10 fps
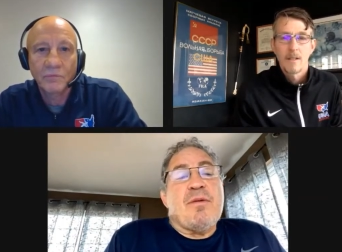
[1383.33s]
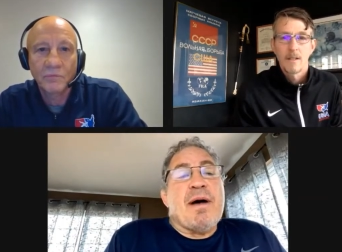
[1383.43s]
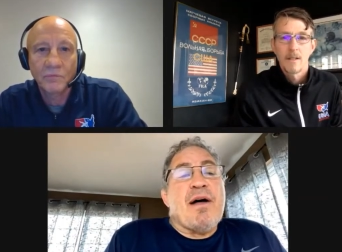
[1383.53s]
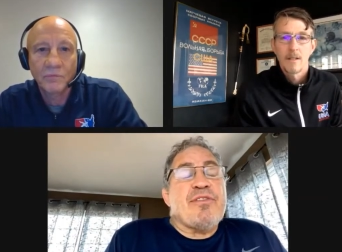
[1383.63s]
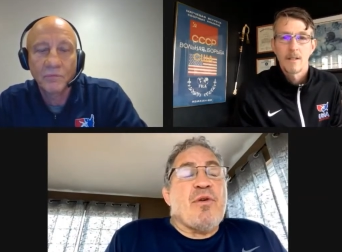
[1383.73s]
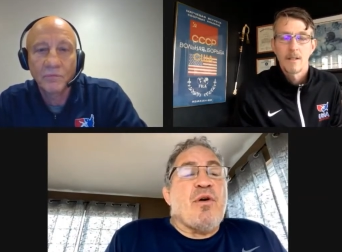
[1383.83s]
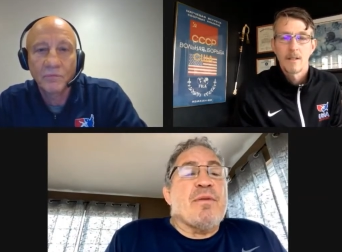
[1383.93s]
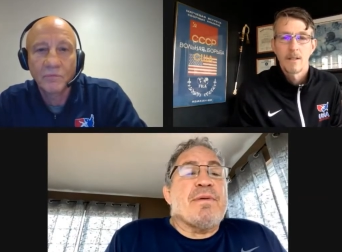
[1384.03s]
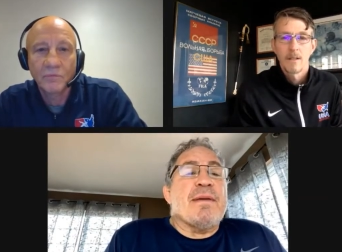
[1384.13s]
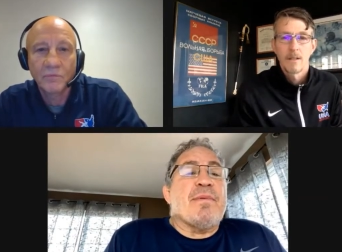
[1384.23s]
Speaker 1: about
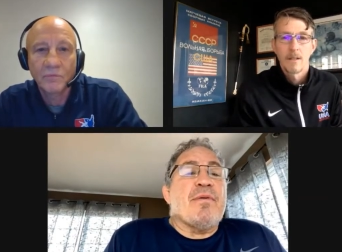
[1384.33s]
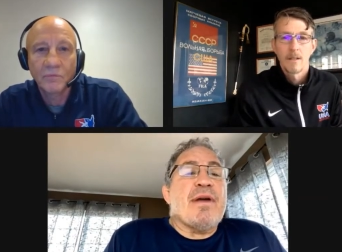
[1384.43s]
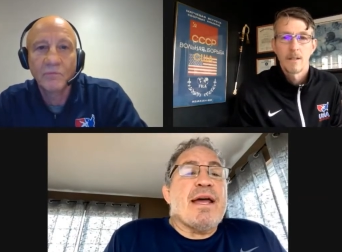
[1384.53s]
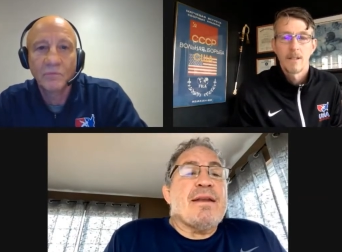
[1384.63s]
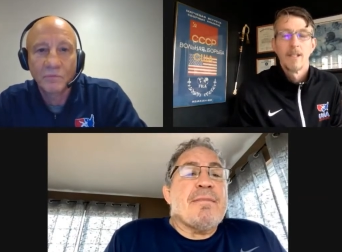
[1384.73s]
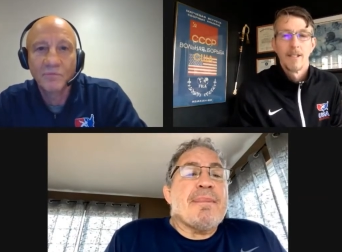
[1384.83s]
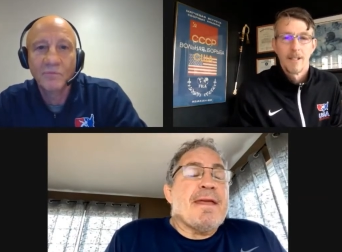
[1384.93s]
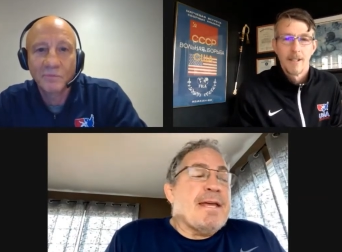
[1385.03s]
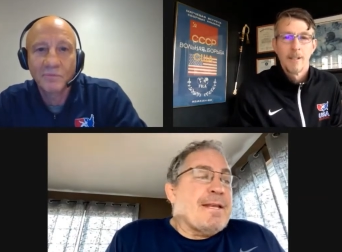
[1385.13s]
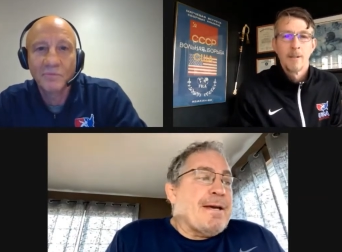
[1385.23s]
throwing people, right?
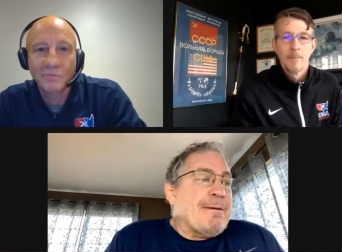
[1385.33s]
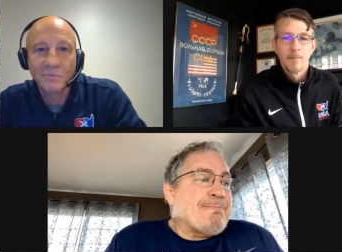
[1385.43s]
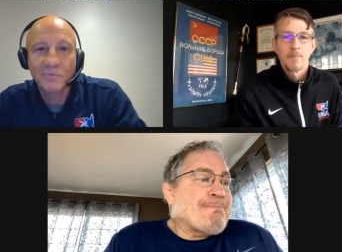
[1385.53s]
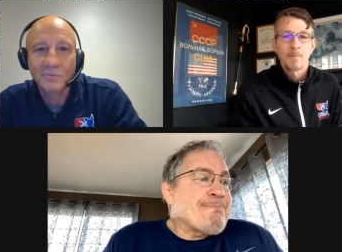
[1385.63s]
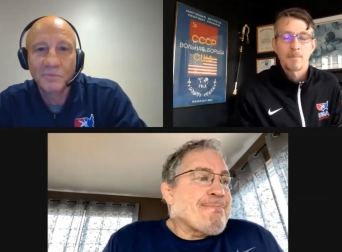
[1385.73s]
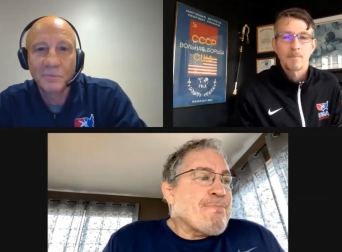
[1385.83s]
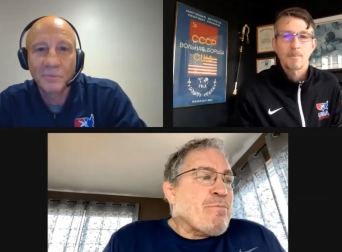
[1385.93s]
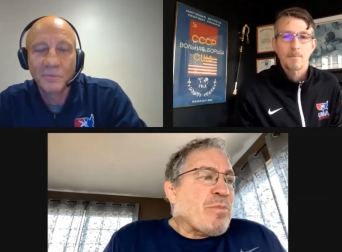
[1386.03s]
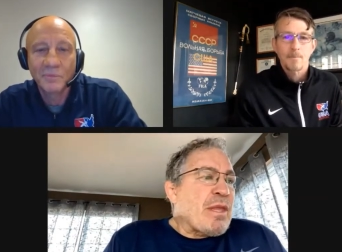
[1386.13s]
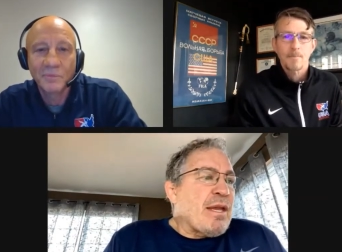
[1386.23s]
And um,
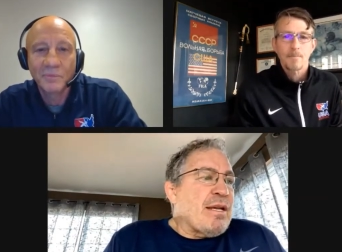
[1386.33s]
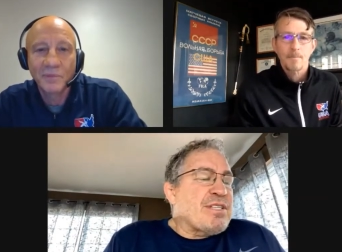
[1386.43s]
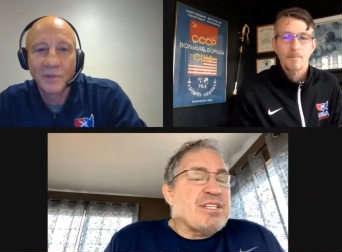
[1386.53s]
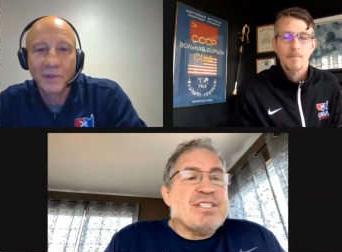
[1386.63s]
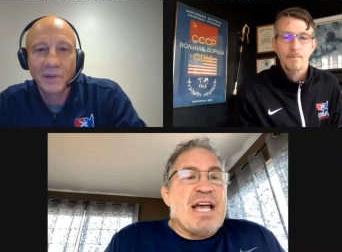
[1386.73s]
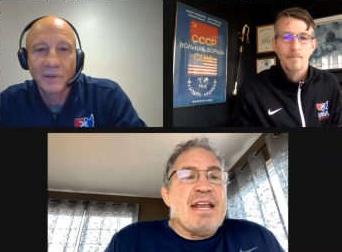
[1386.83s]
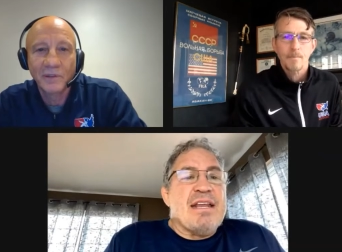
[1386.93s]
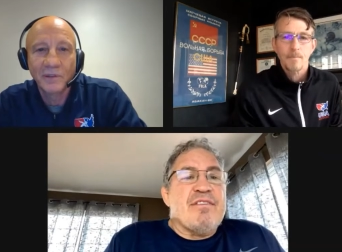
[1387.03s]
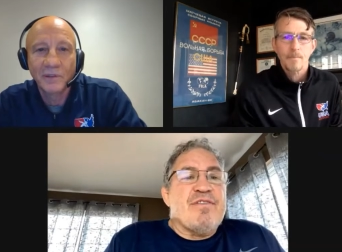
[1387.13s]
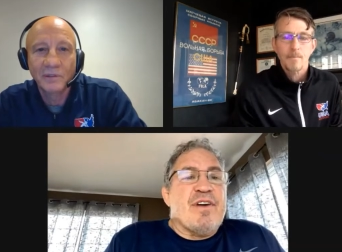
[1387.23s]
it's
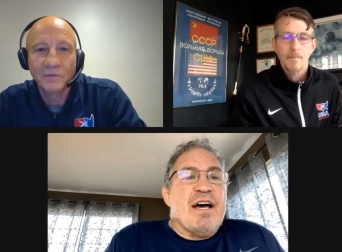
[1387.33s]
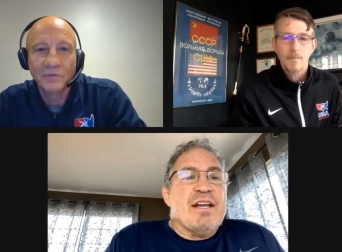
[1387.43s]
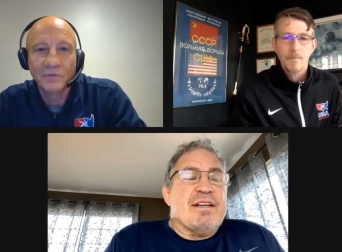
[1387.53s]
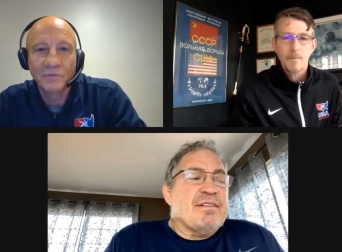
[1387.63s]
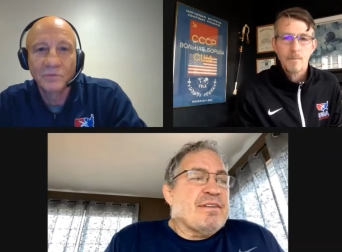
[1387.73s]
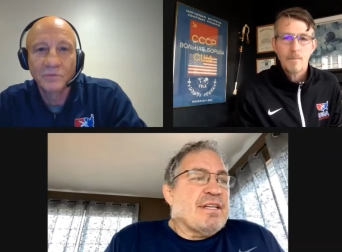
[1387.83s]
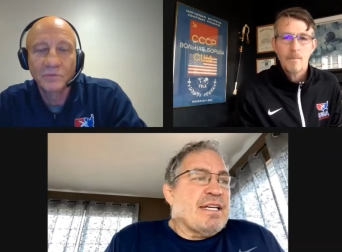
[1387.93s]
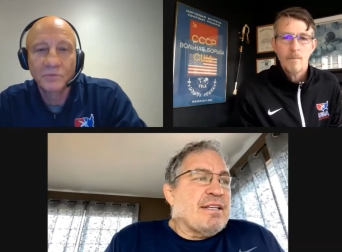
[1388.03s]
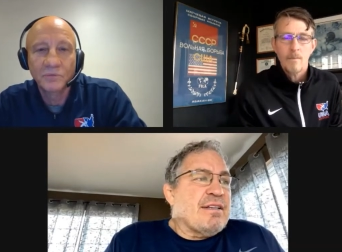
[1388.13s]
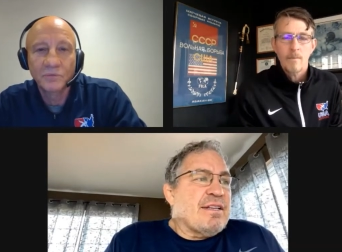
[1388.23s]
exciting and fun and
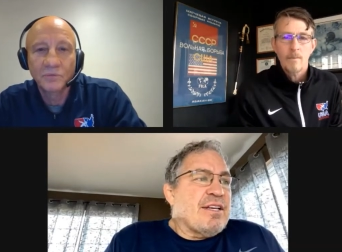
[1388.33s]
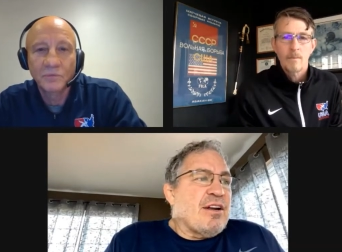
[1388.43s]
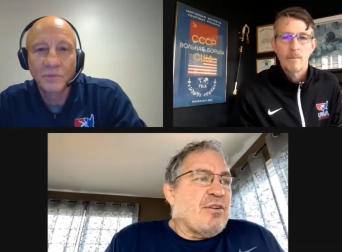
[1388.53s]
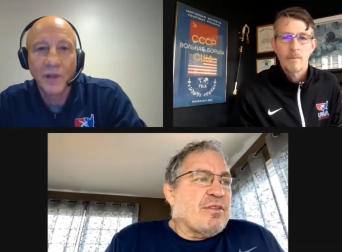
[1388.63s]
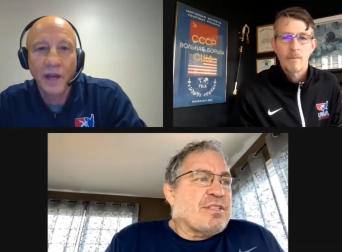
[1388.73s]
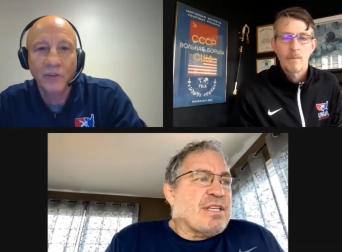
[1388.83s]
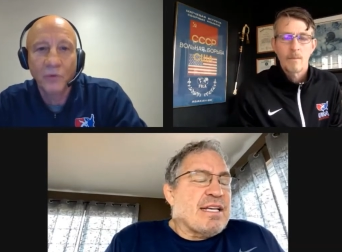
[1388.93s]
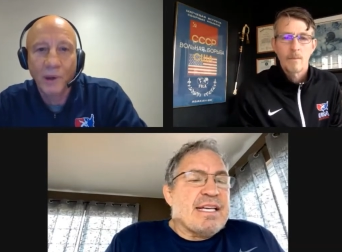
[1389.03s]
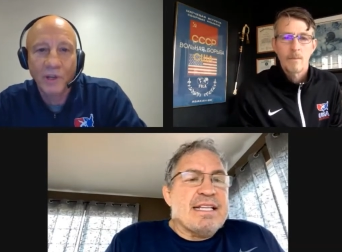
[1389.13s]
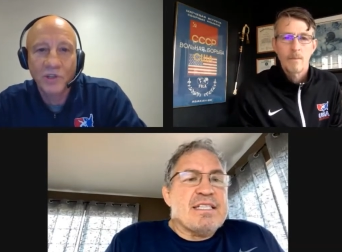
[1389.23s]
and you know it's, so
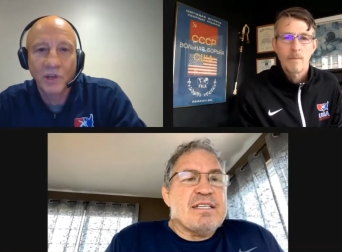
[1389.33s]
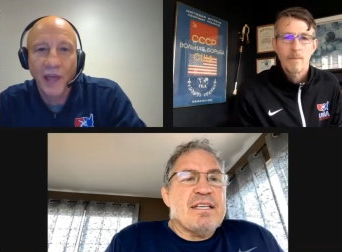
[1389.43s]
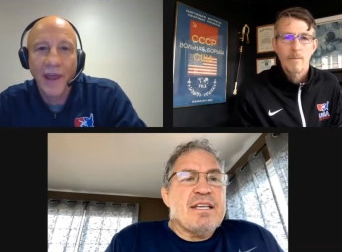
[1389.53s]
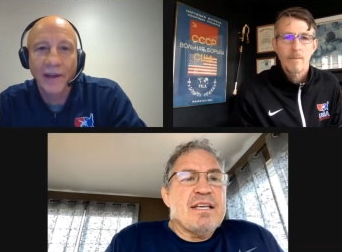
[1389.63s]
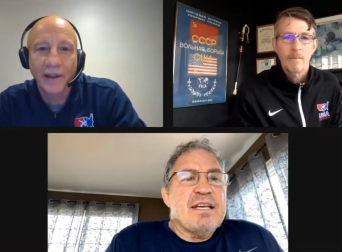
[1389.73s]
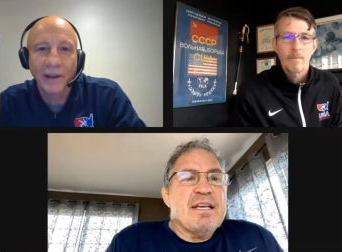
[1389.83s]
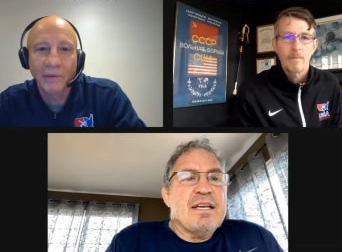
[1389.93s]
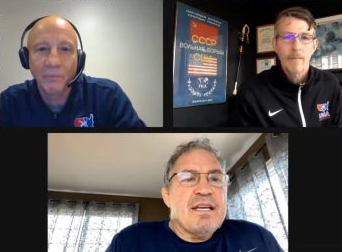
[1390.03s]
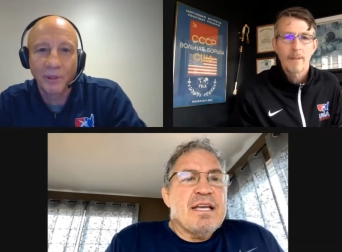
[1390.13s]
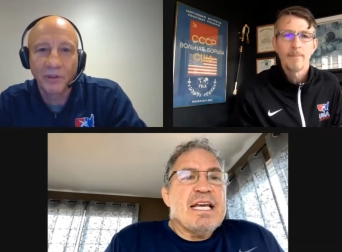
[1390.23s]
much gets, the
Speaker 2: landing
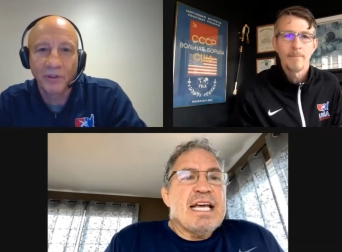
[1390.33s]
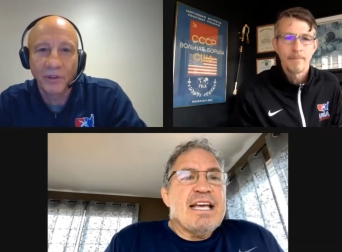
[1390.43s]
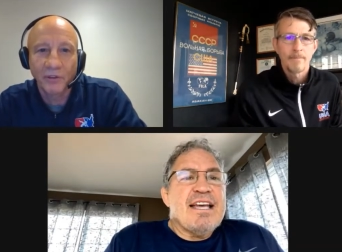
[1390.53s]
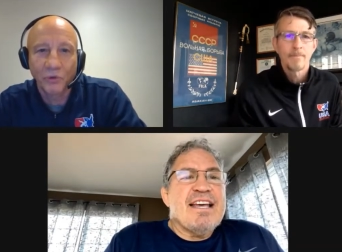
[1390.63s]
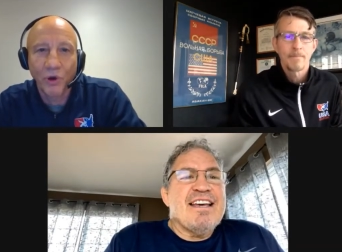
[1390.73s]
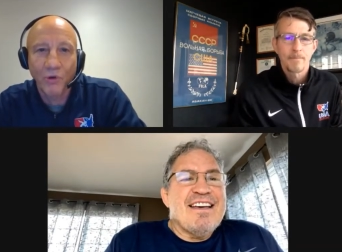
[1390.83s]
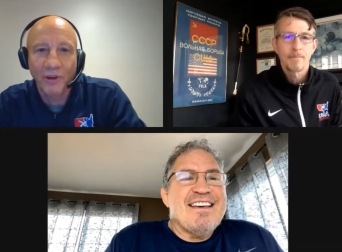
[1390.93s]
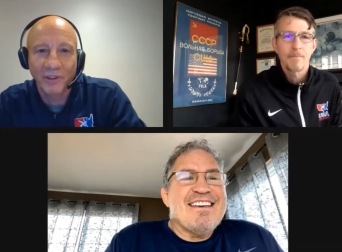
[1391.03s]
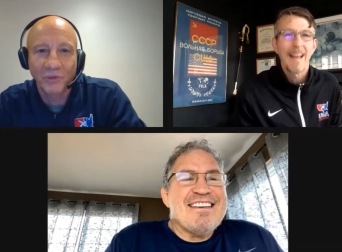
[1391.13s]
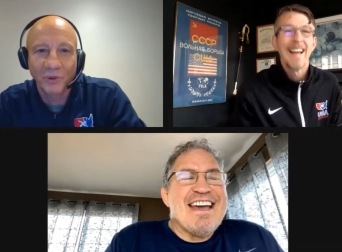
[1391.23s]
but the, the
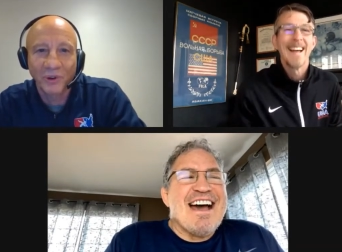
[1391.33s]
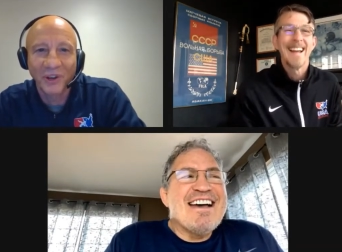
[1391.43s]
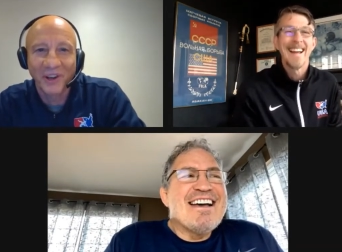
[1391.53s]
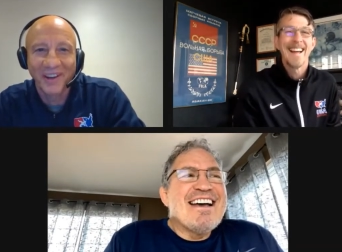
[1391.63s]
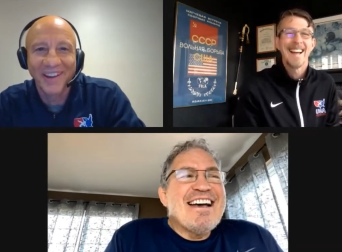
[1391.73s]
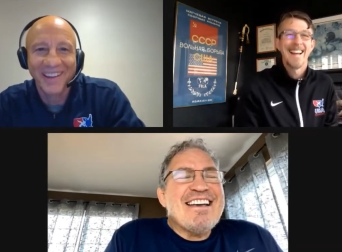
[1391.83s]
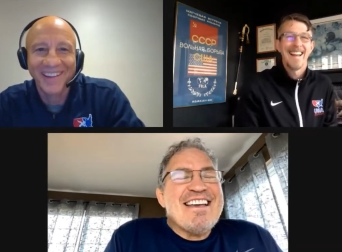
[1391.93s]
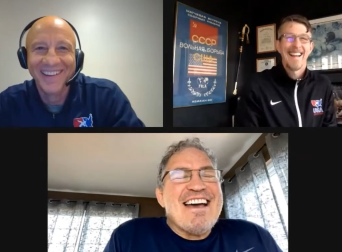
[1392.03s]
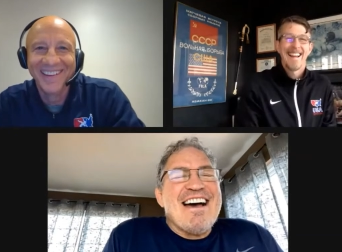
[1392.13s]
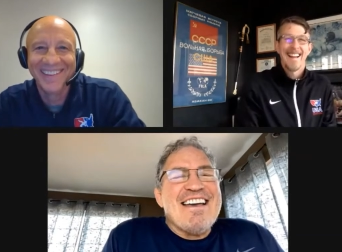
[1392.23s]
throwing is real yeah, good
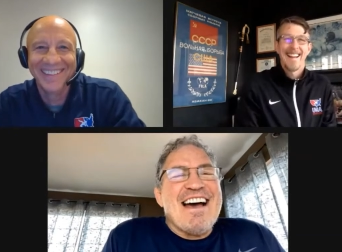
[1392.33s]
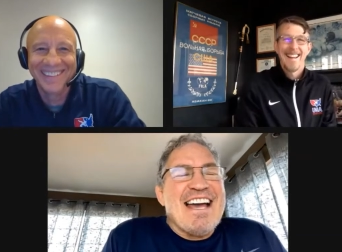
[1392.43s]
yeah yeah